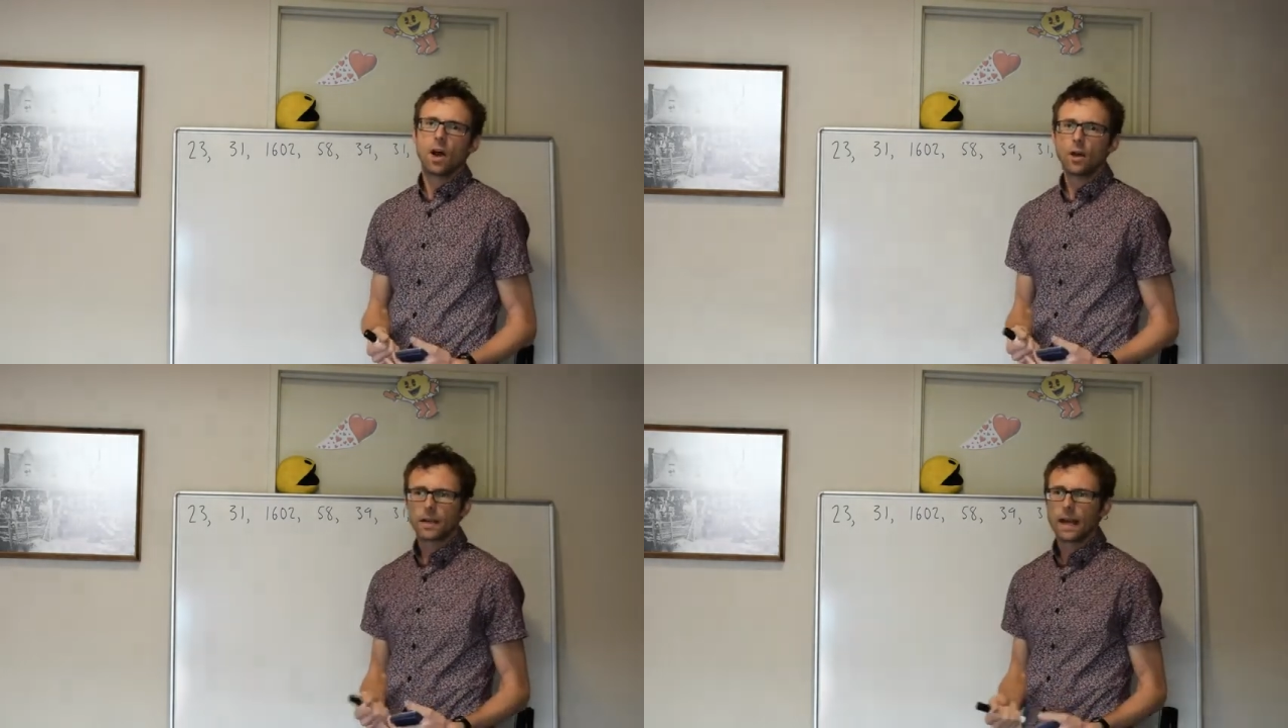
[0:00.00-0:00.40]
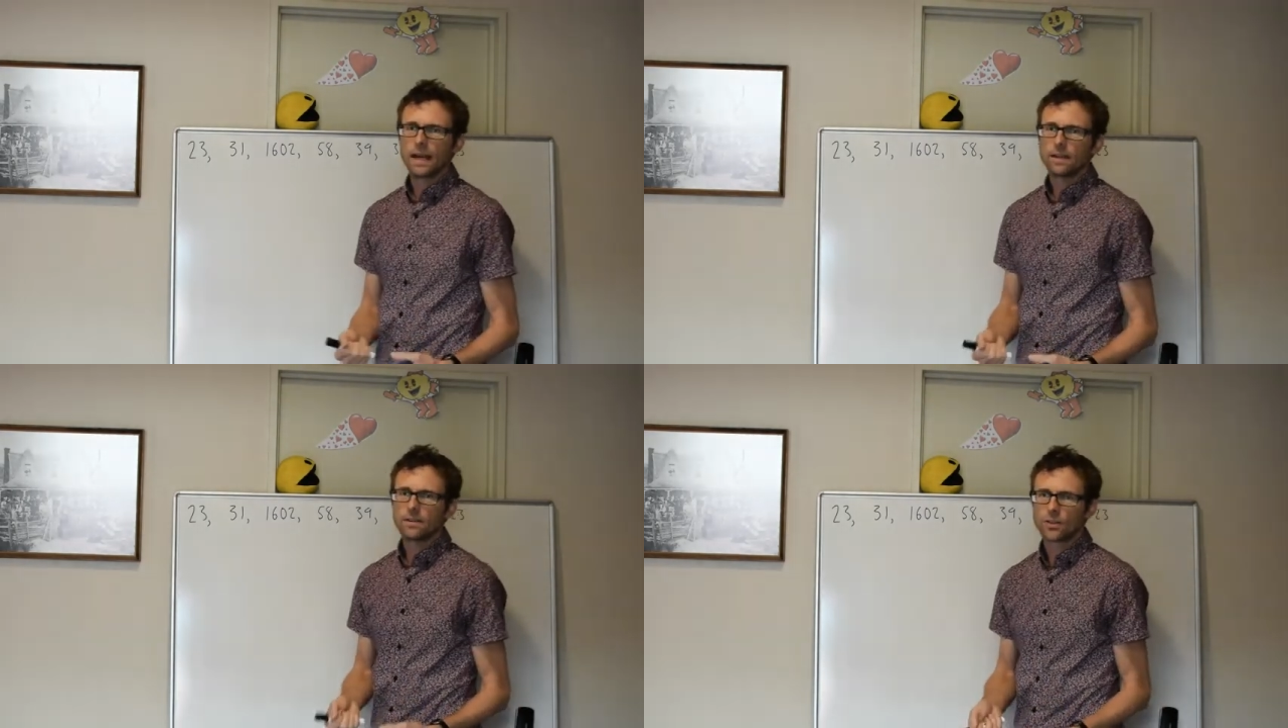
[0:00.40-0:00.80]

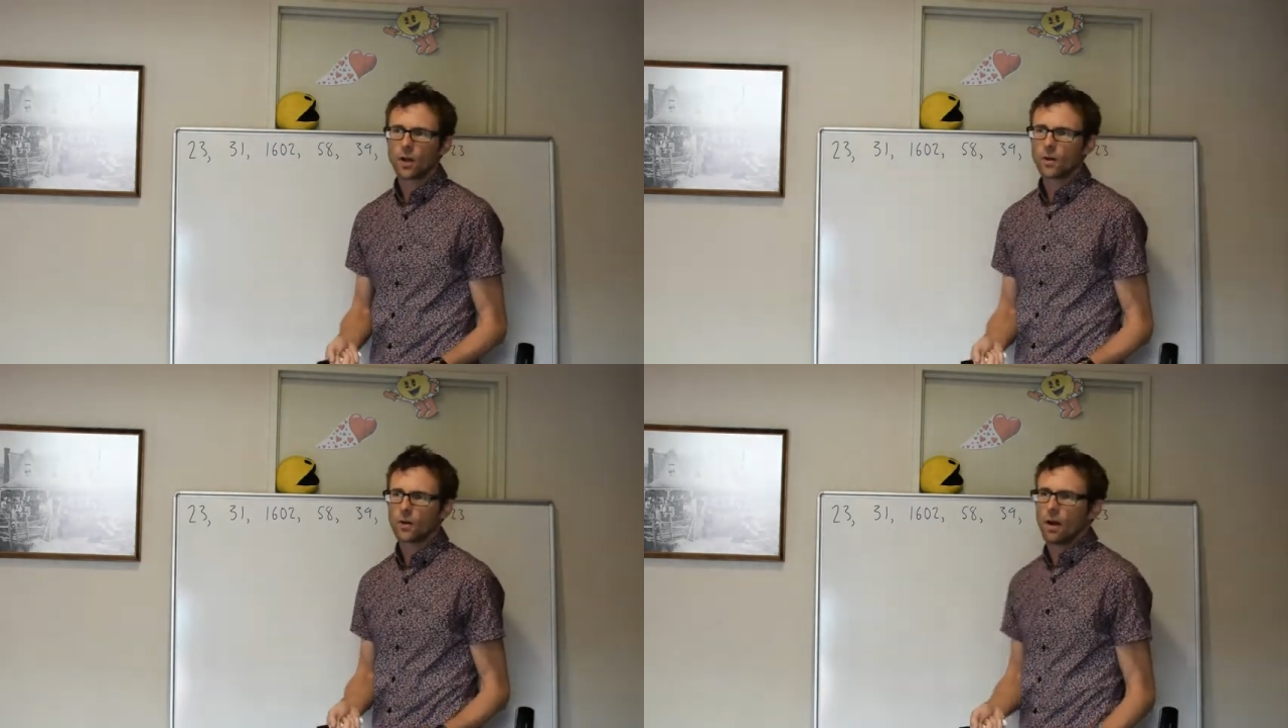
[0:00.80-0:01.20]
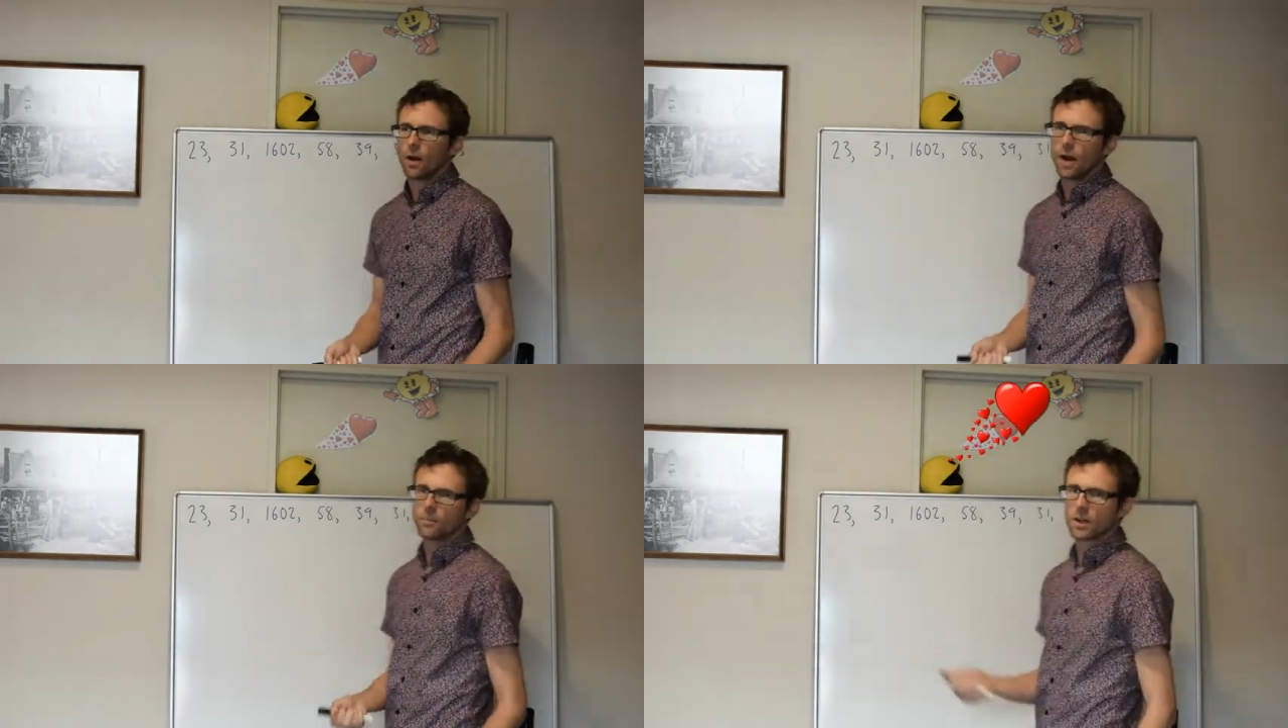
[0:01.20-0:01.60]
Okay, so
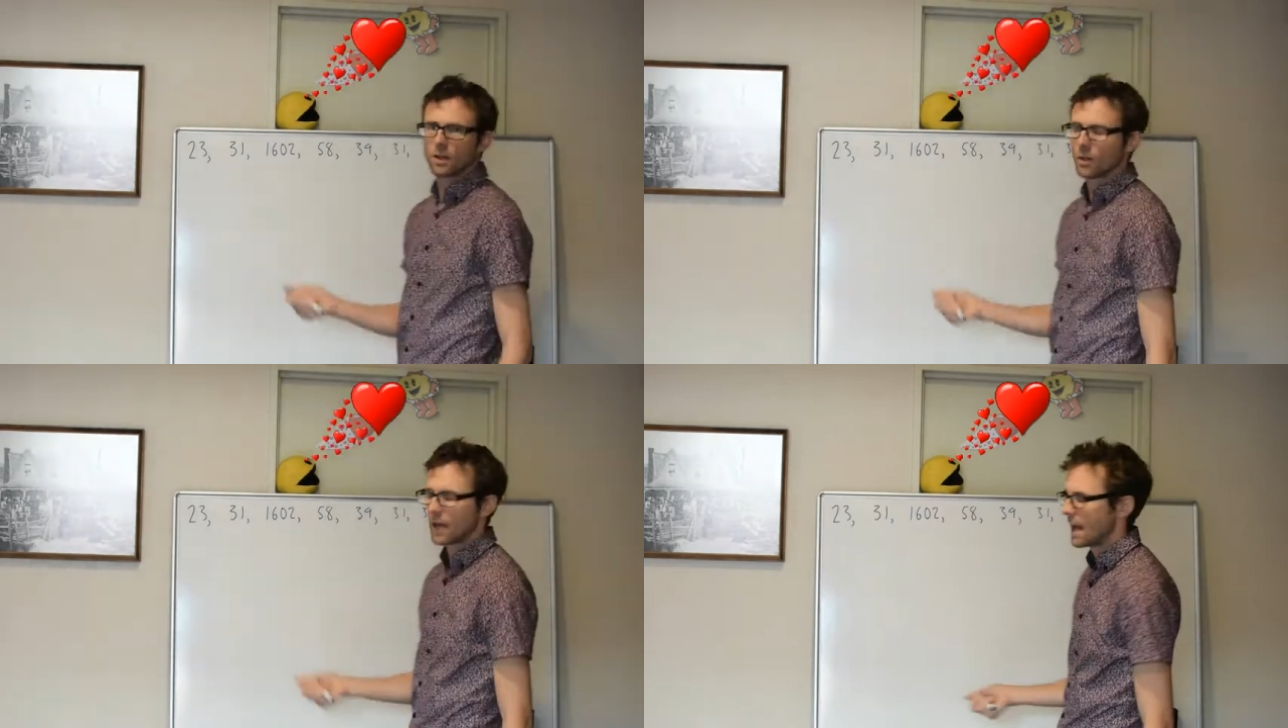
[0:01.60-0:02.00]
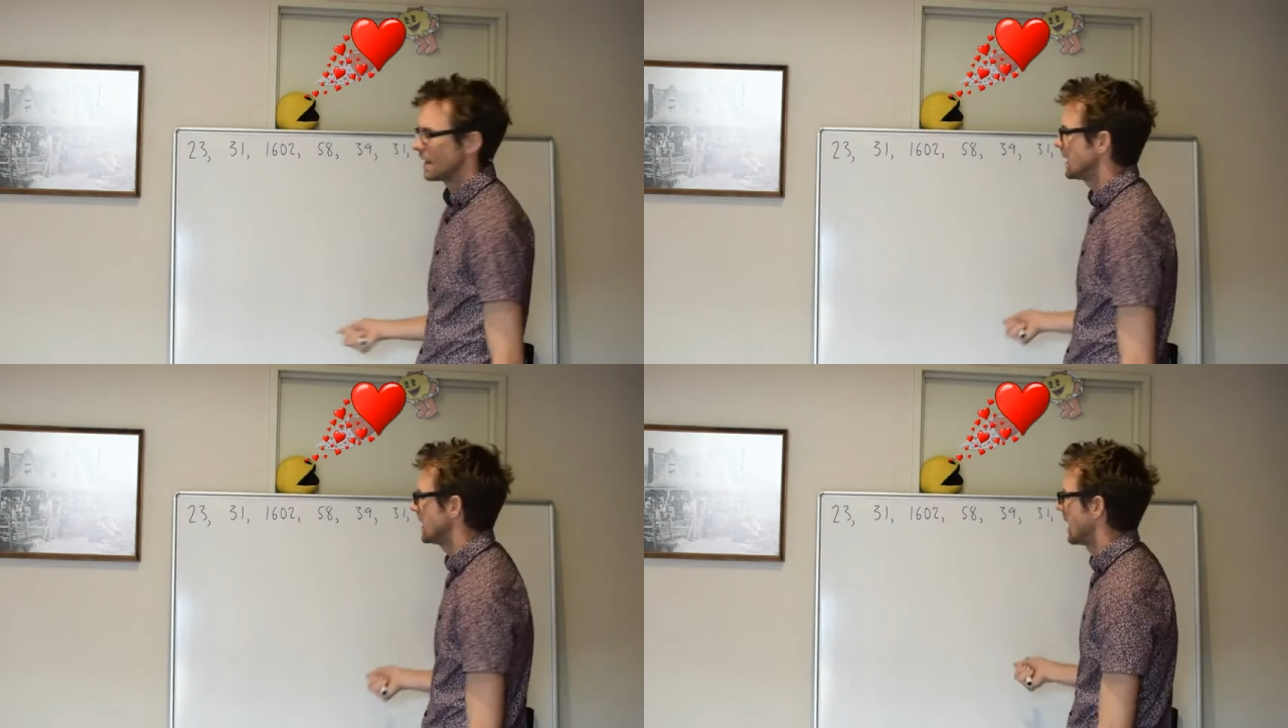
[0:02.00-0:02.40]
I'm going to look
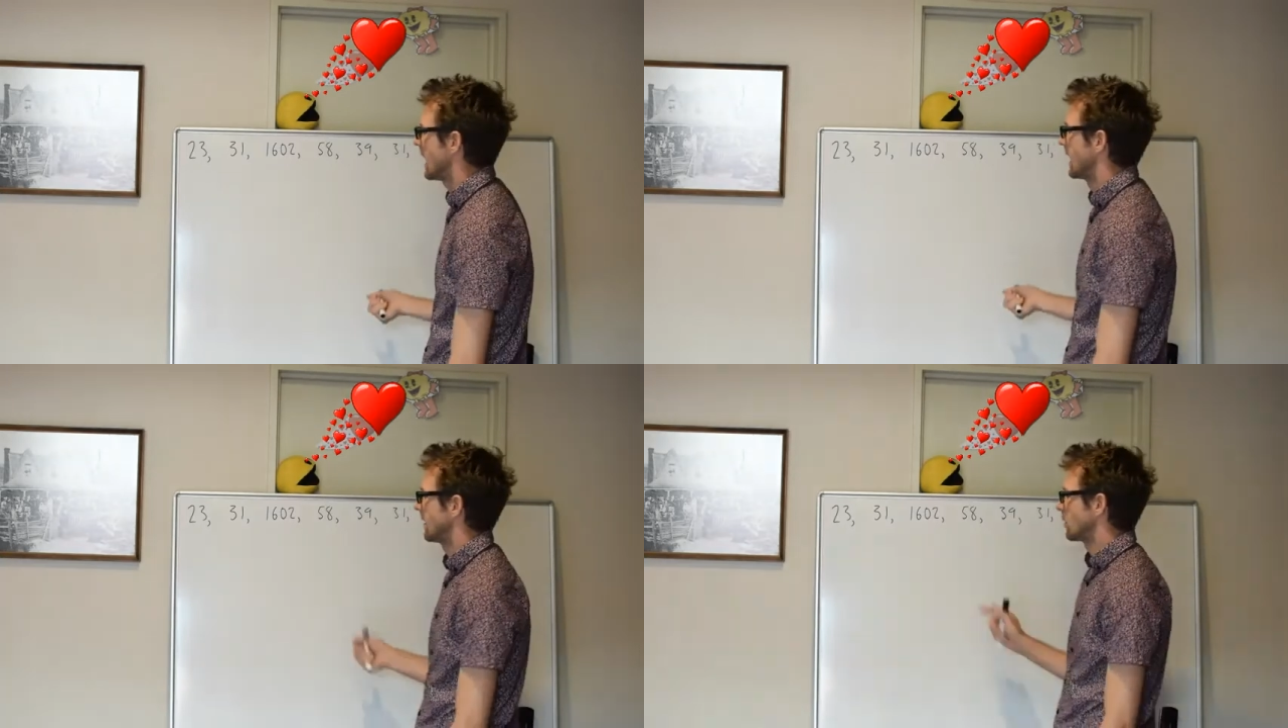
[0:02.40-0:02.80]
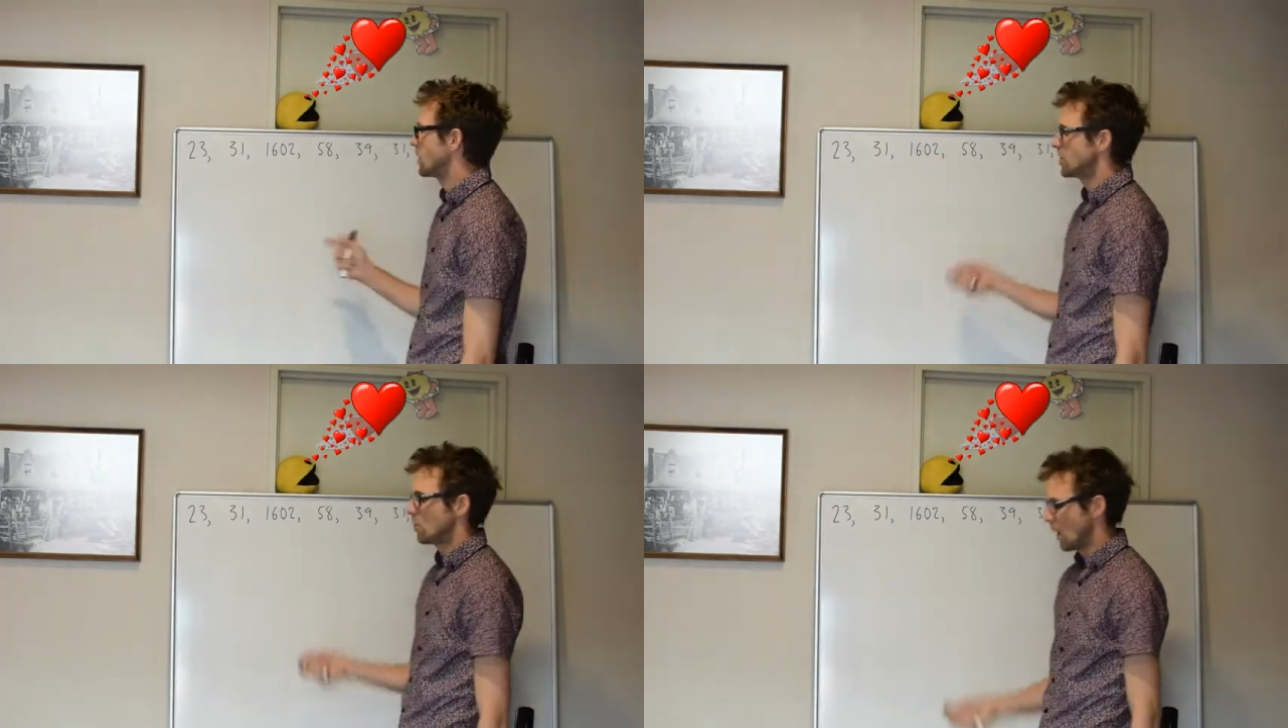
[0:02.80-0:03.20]
at
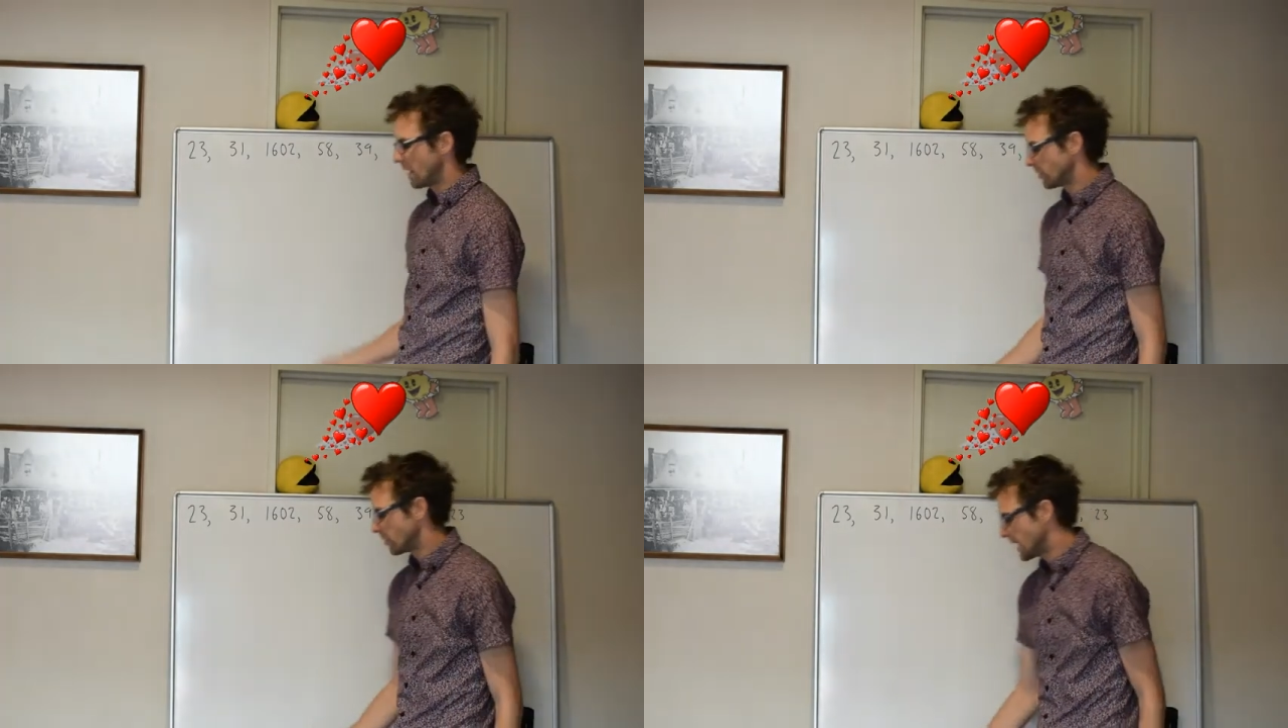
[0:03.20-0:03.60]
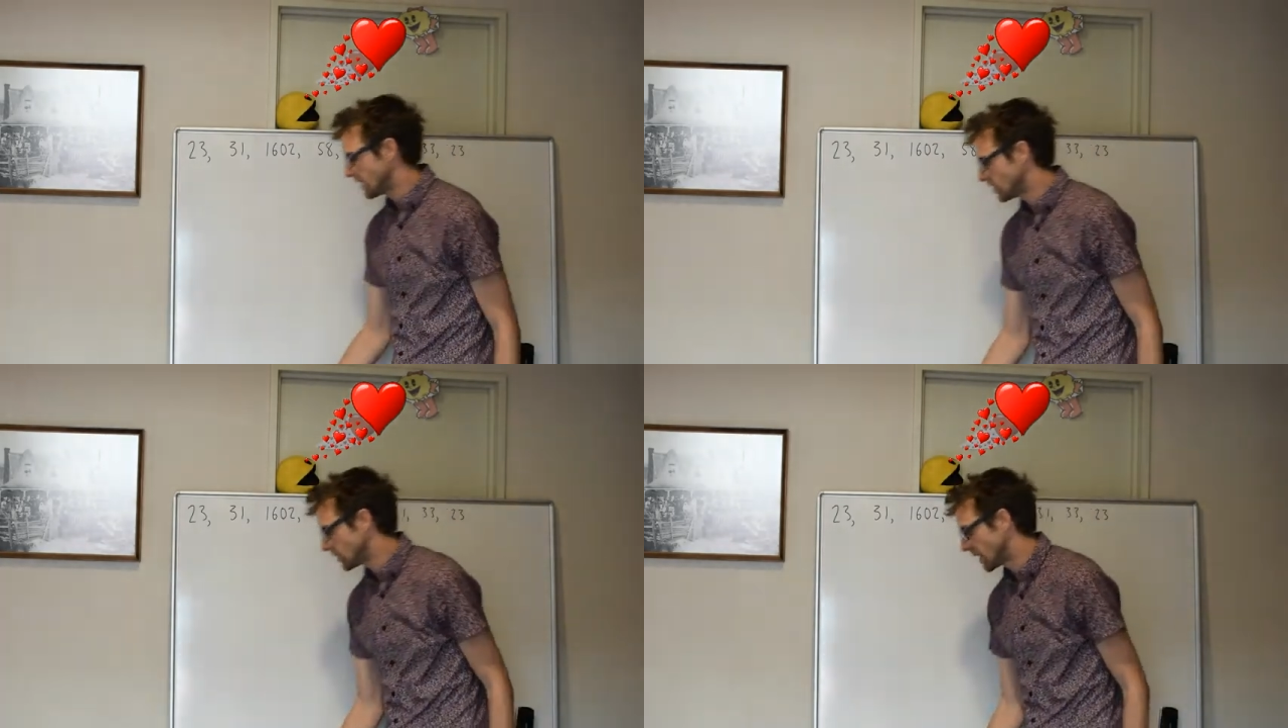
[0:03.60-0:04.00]
question 1 from
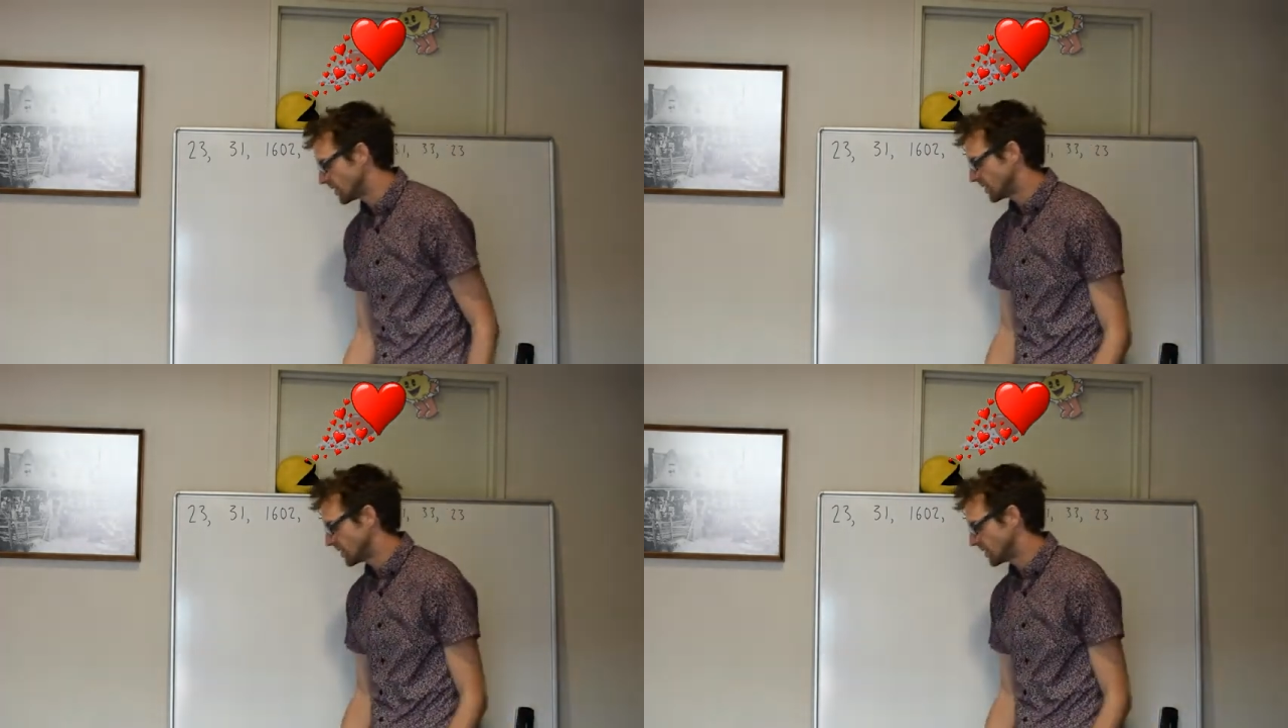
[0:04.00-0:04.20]
exercise